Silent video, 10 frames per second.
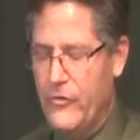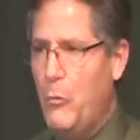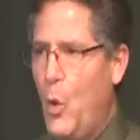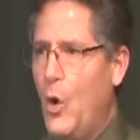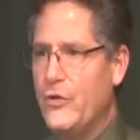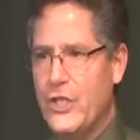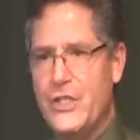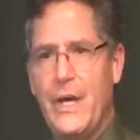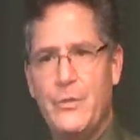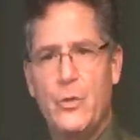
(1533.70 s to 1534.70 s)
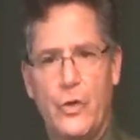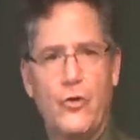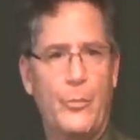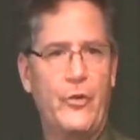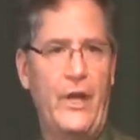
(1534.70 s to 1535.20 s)
it's more just up
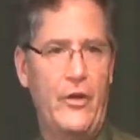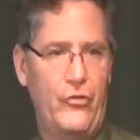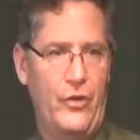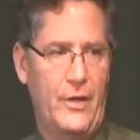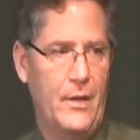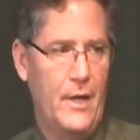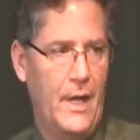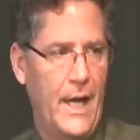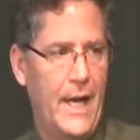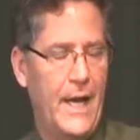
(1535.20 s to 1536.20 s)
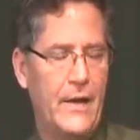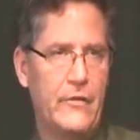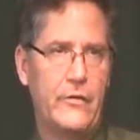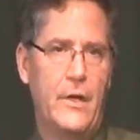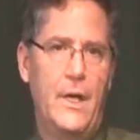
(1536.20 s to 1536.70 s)
to interpretation
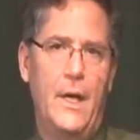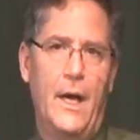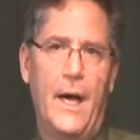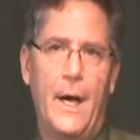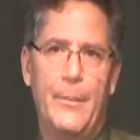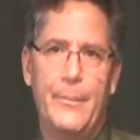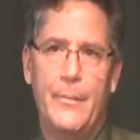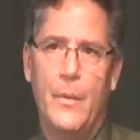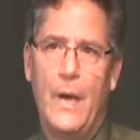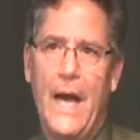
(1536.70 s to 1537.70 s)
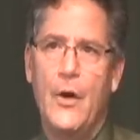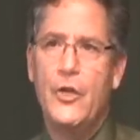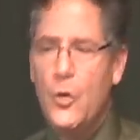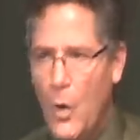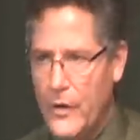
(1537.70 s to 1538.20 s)
and um,
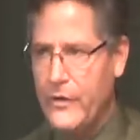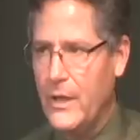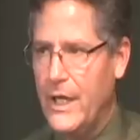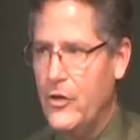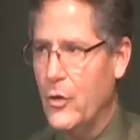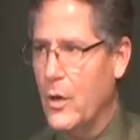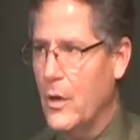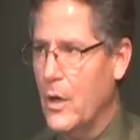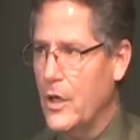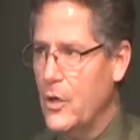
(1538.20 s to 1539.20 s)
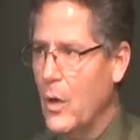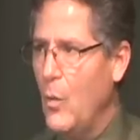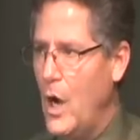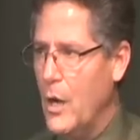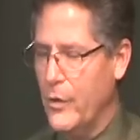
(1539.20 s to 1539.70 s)
how you want to lead your,
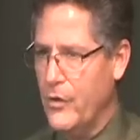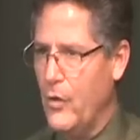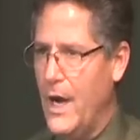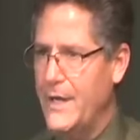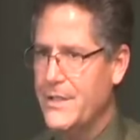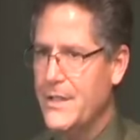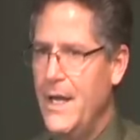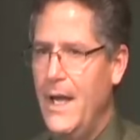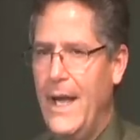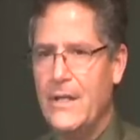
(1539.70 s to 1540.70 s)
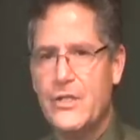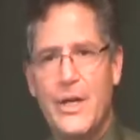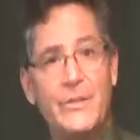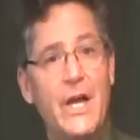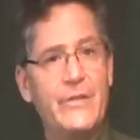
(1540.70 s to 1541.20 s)
your walk with Christ.
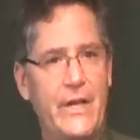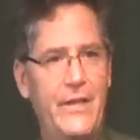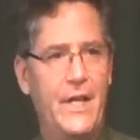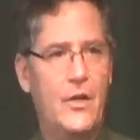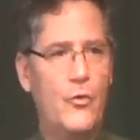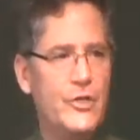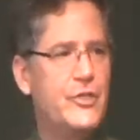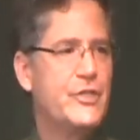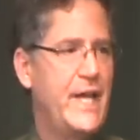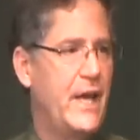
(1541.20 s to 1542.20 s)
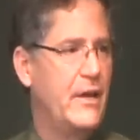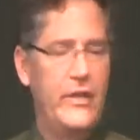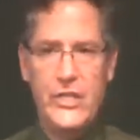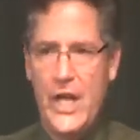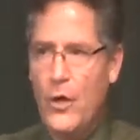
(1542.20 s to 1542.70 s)
And sometimes I think Christians
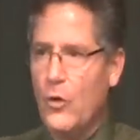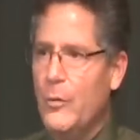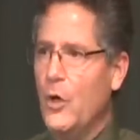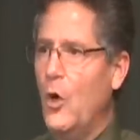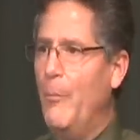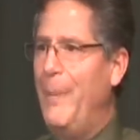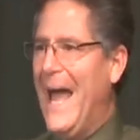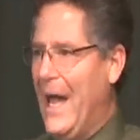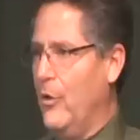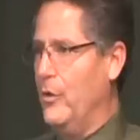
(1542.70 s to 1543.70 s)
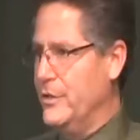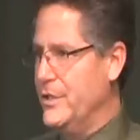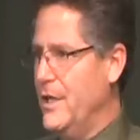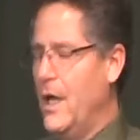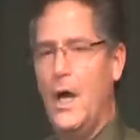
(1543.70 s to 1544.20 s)
get into these intramural
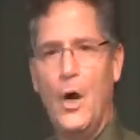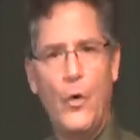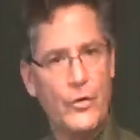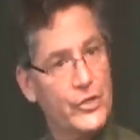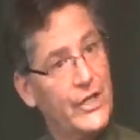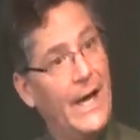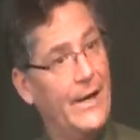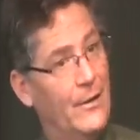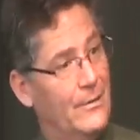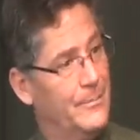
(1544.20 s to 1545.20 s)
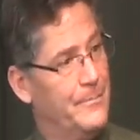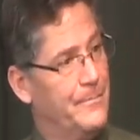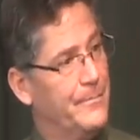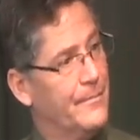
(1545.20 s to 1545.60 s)
battles over style.